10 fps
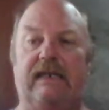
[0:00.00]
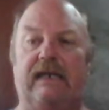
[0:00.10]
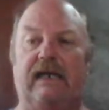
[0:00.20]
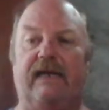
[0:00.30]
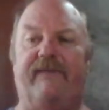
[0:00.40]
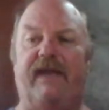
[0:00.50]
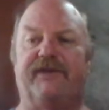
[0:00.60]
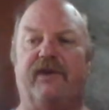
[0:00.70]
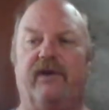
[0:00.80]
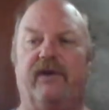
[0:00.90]

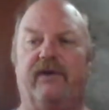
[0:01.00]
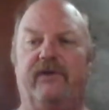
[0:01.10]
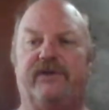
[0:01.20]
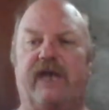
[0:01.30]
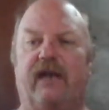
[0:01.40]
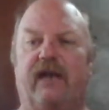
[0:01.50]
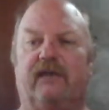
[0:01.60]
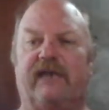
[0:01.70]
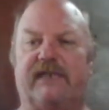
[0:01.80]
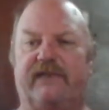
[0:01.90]
Van Turner, new
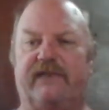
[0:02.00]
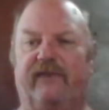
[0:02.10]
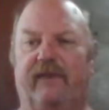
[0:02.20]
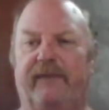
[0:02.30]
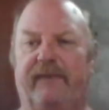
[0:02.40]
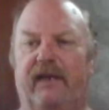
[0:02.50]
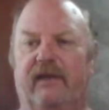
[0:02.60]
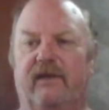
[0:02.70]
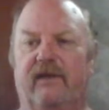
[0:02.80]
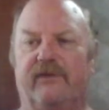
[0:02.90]
channel, Texas
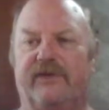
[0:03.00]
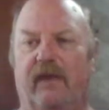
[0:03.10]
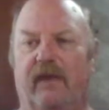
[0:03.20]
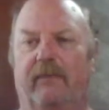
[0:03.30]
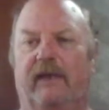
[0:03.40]
Filipina, go sub.